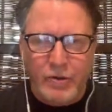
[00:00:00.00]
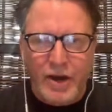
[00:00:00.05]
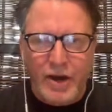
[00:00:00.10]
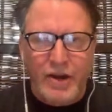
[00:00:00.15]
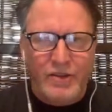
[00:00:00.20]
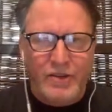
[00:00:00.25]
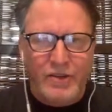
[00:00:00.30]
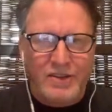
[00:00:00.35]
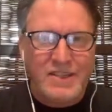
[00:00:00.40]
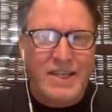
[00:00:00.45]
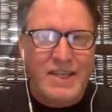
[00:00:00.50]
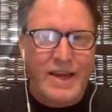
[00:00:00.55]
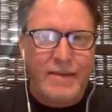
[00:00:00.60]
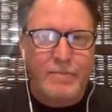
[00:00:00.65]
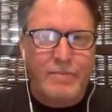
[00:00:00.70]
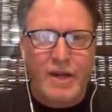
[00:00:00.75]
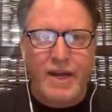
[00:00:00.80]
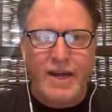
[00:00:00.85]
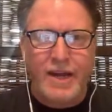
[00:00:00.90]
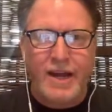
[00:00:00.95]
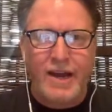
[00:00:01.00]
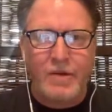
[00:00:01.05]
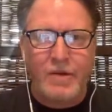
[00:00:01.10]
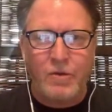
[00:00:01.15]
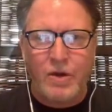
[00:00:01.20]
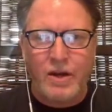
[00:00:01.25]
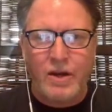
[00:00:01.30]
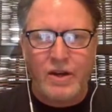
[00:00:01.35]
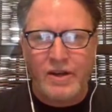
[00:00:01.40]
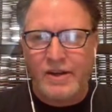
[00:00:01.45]
around on the site, but I
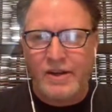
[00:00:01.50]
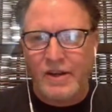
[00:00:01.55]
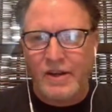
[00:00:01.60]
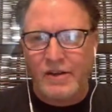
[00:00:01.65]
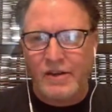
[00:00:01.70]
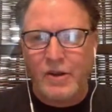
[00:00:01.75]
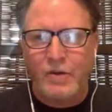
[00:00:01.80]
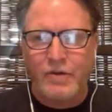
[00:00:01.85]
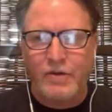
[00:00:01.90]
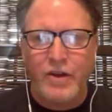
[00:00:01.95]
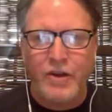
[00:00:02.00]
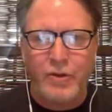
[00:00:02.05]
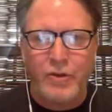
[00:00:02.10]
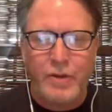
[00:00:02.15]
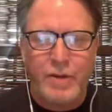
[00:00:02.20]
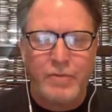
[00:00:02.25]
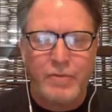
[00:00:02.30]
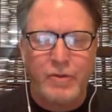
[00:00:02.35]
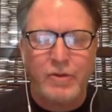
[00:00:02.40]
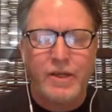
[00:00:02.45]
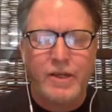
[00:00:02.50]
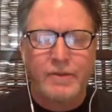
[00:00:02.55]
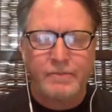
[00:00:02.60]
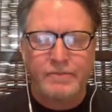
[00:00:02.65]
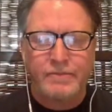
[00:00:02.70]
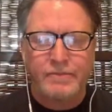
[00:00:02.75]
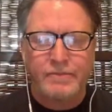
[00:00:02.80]
want to know for other people. Yeah.